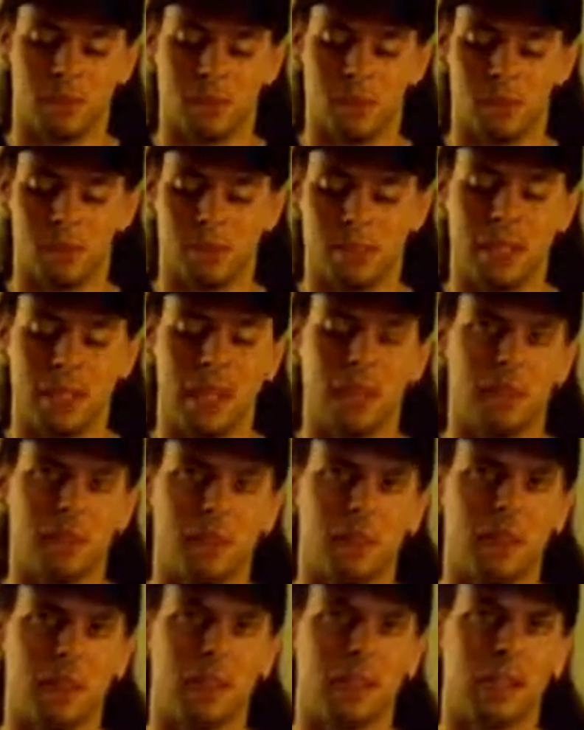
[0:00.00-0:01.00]
So I can't
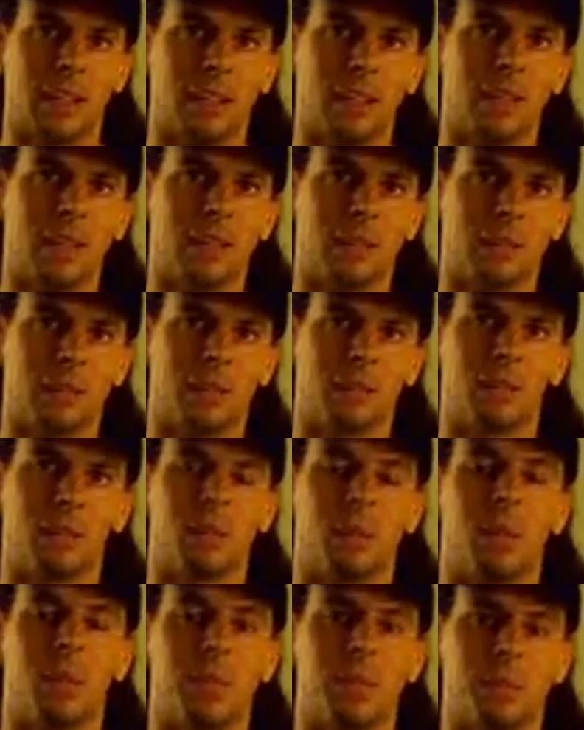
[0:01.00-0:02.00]
speak highly enough
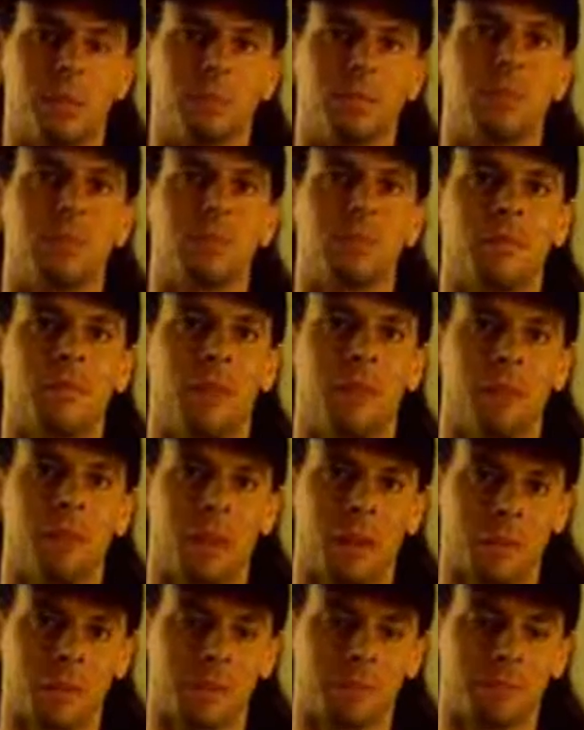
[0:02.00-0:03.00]
about
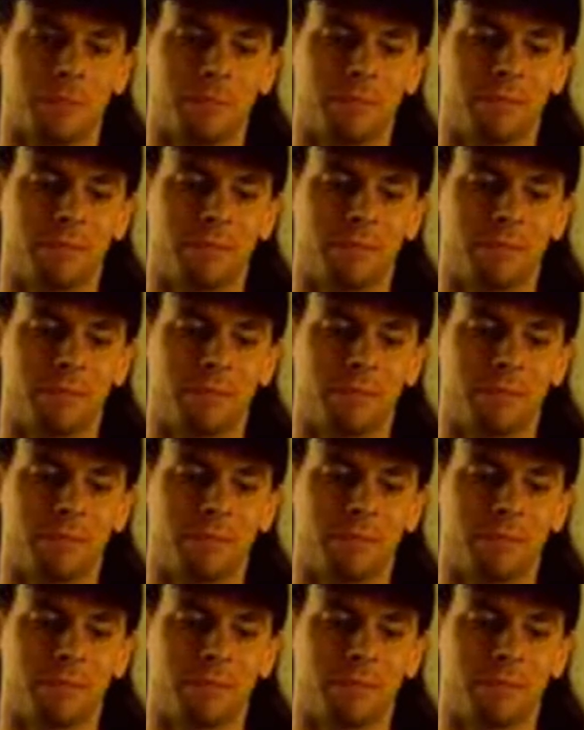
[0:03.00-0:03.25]
vibrato.